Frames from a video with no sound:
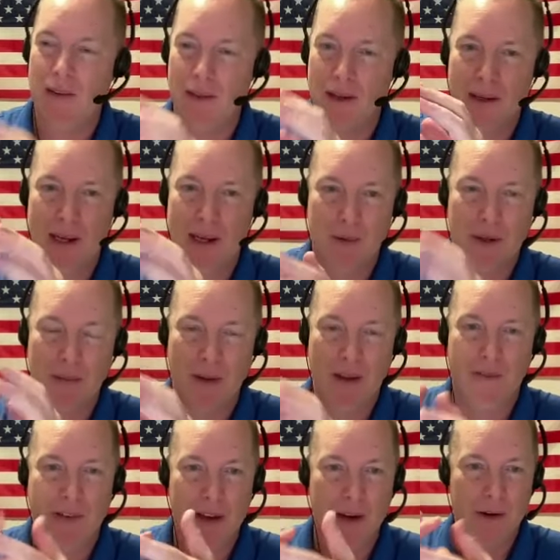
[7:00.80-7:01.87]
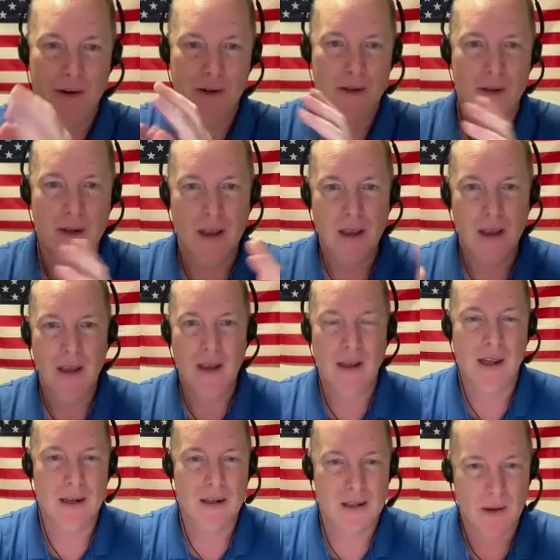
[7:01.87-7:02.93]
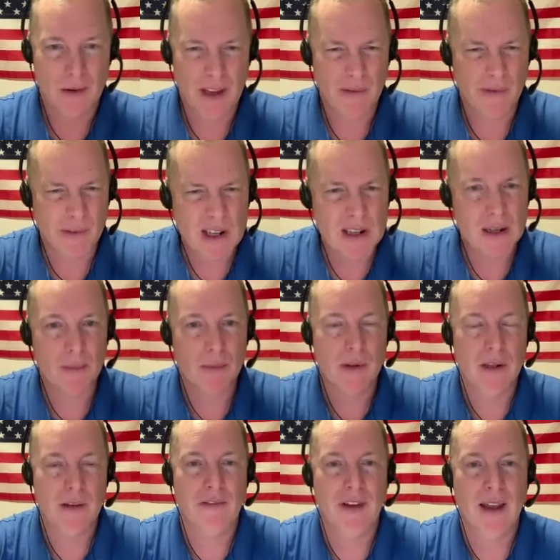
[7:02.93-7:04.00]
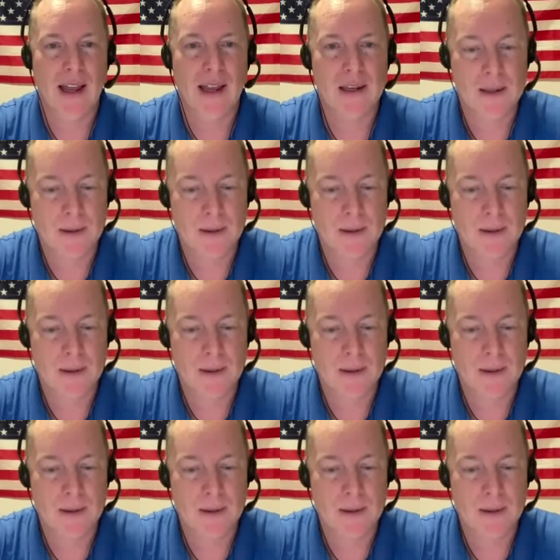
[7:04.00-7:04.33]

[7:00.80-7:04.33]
in the tips of my fingers, and so they freeze up really fast.